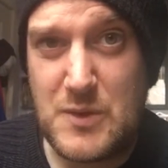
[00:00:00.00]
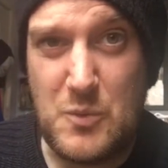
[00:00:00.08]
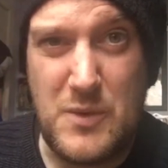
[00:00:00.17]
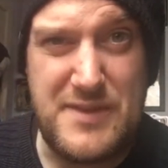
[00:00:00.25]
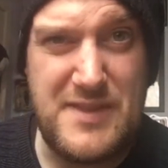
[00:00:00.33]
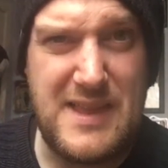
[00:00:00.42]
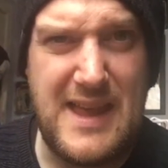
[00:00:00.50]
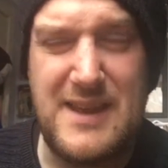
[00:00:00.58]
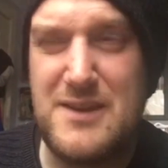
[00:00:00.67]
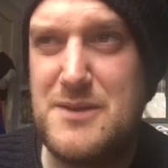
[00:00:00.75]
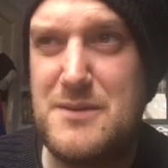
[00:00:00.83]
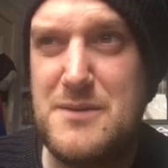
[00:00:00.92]
with like
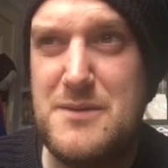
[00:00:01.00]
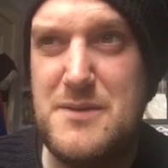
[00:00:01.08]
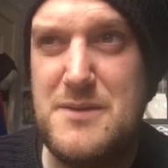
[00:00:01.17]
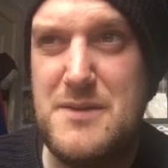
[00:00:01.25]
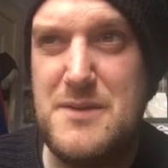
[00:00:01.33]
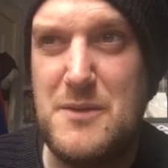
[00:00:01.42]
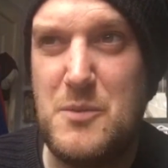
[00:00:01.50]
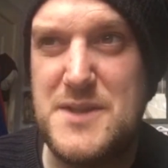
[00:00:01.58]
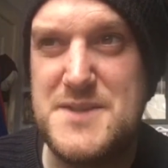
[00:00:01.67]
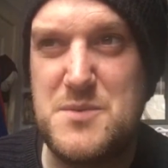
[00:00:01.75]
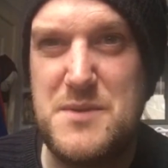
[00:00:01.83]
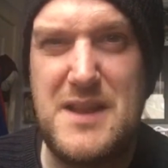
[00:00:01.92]
the
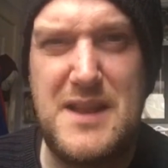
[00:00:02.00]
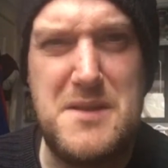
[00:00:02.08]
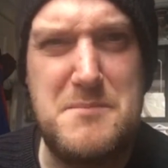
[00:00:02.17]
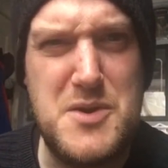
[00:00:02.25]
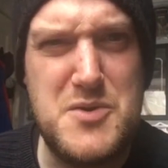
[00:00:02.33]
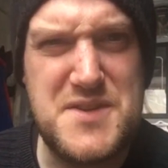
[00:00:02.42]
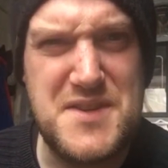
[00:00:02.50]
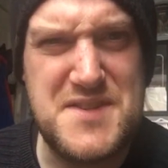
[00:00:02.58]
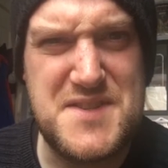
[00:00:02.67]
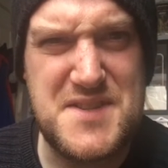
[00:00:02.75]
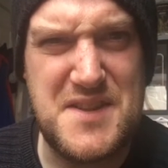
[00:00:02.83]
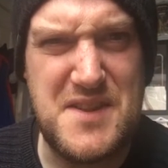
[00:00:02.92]
ones with like the
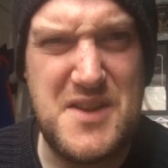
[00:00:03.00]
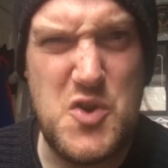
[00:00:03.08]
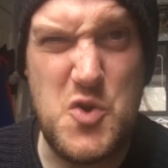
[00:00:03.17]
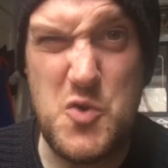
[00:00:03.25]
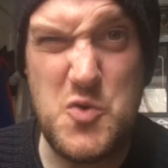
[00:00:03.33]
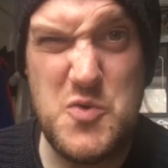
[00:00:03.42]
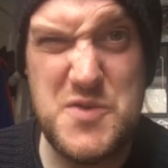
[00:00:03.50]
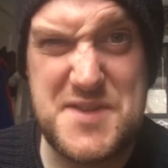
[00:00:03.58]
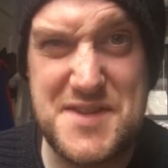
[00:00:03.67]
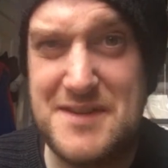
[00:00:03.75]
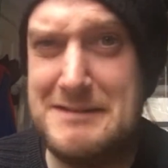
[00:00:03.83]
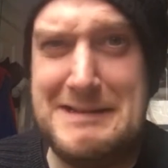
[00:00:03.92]
mutants and the
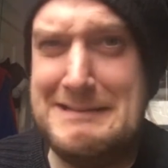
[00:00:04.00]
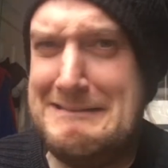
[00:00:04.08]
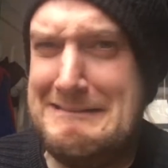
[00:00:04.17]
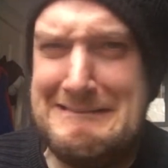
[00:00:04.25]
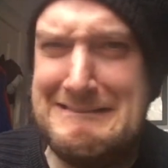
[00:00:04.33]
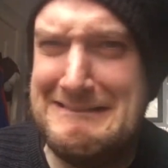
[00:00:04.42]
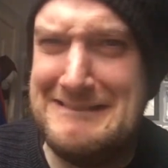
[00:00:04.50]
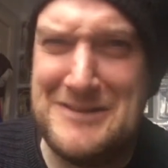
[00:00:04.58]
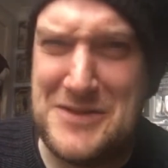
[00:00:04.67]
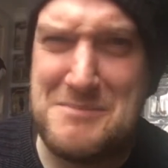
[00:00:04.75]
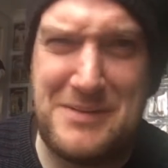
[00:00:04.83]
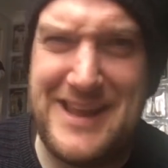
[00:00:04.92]
ooze,
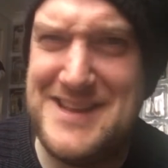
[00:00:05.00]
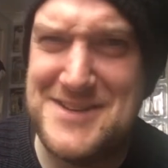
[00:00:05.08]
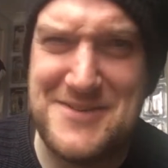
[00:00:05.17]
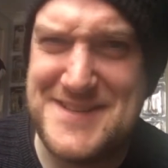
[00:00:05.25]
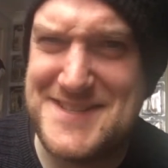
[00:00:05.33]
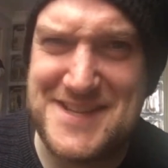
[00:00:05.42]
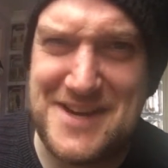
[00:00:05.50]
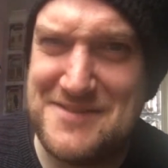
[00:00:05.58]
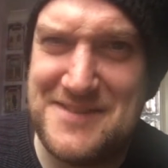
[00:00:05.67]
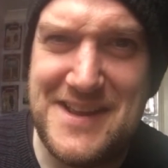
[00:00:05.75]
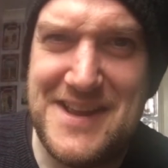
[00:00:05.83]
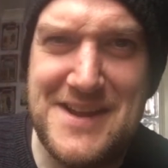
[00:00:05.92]
or the Play-Doh-y stuff.